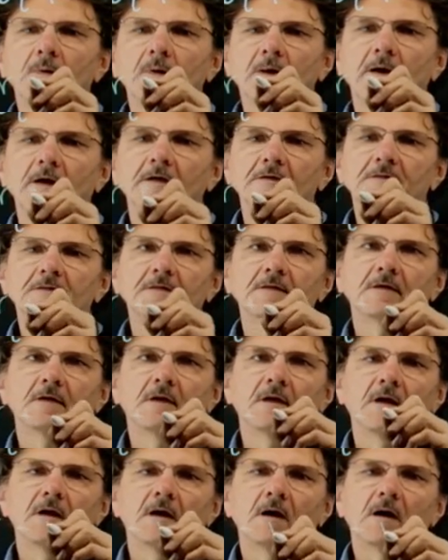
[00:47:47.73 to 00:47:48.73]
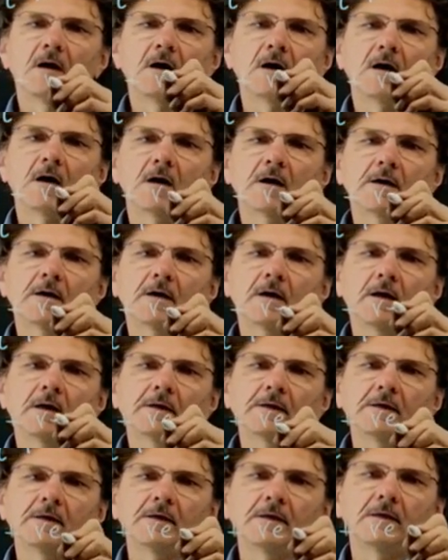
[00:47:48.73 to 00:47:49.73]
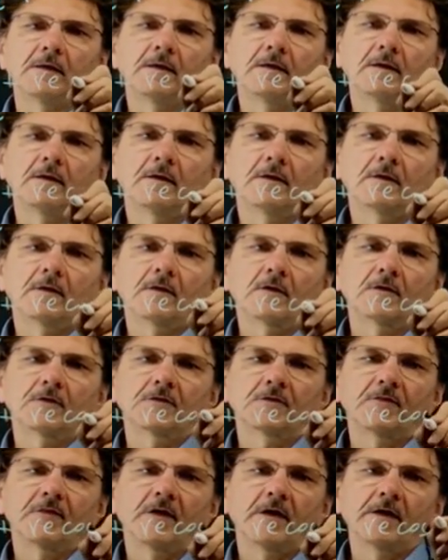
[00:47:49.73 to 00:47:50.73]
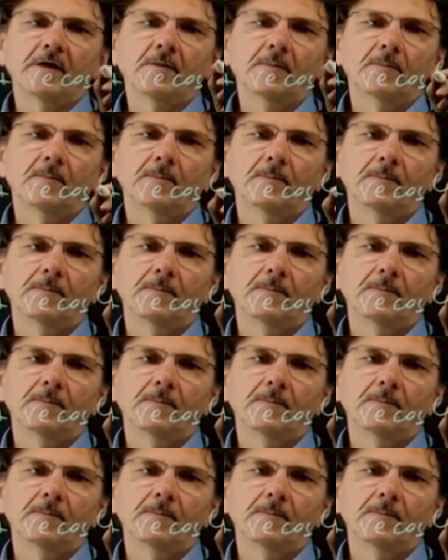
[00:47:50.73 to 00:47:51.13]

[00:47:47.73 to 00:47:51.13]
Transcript: plus R E cos phi.